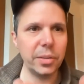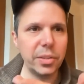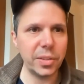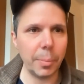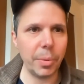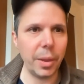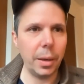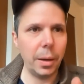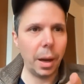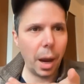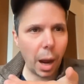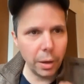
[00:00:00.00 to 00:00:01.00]

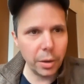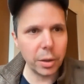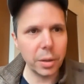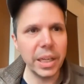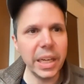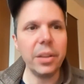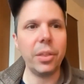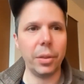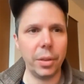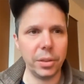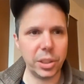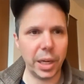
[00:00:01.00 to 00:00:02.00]
something underneath
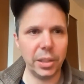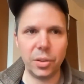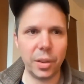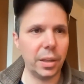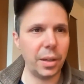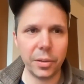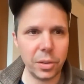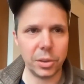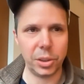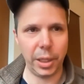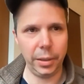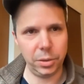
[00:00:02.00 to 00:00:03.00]
the change that doesn't
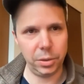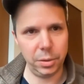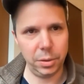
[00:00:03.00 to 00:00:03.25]
change.